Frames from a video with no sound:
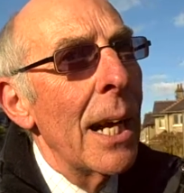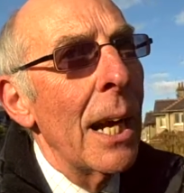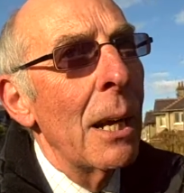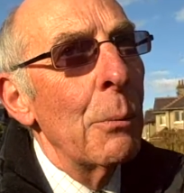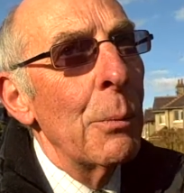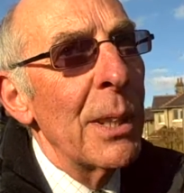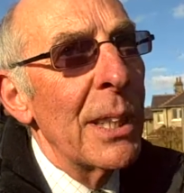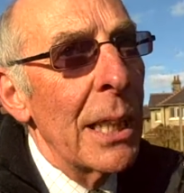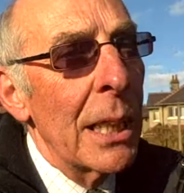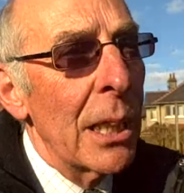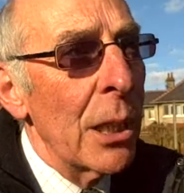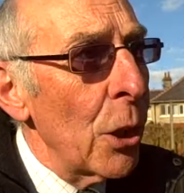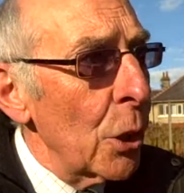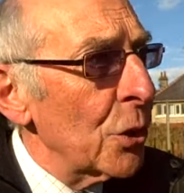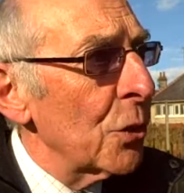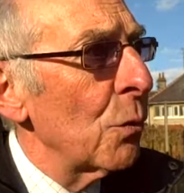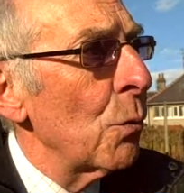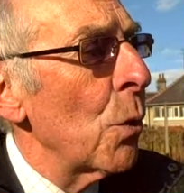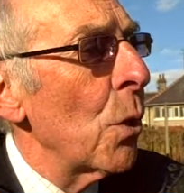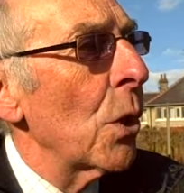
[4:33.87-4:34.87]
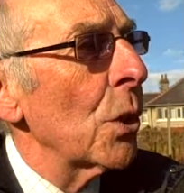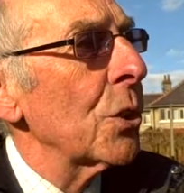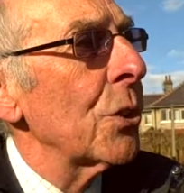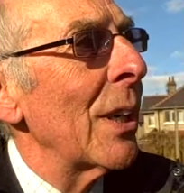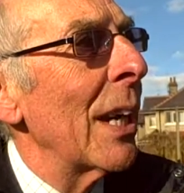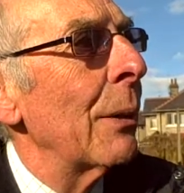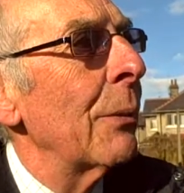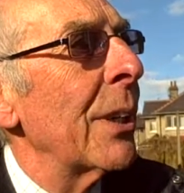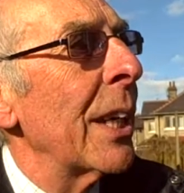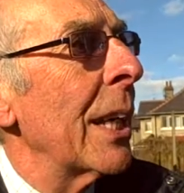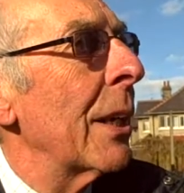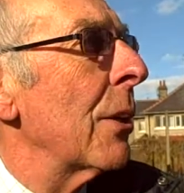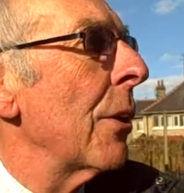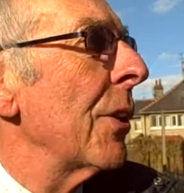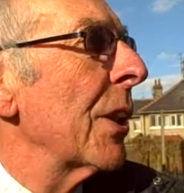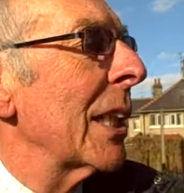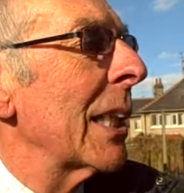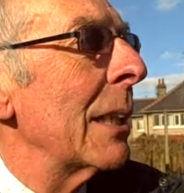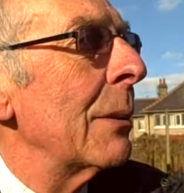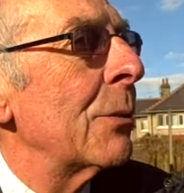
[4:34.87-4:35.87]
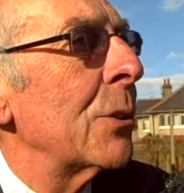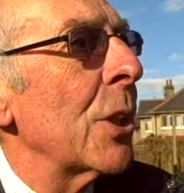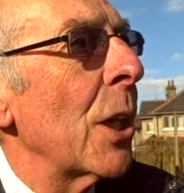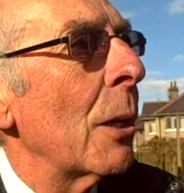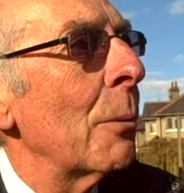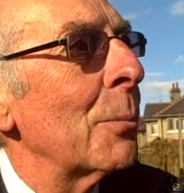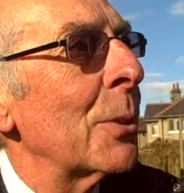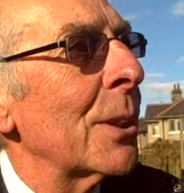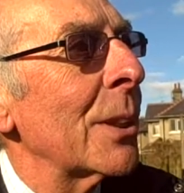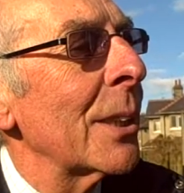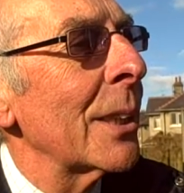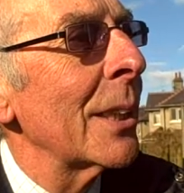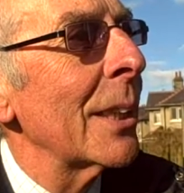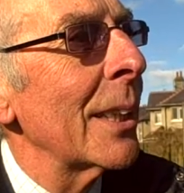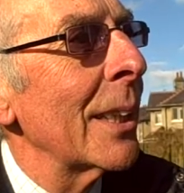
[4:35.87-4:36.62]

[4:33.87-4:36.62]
and we did a lot of walks around here on the cliff tops.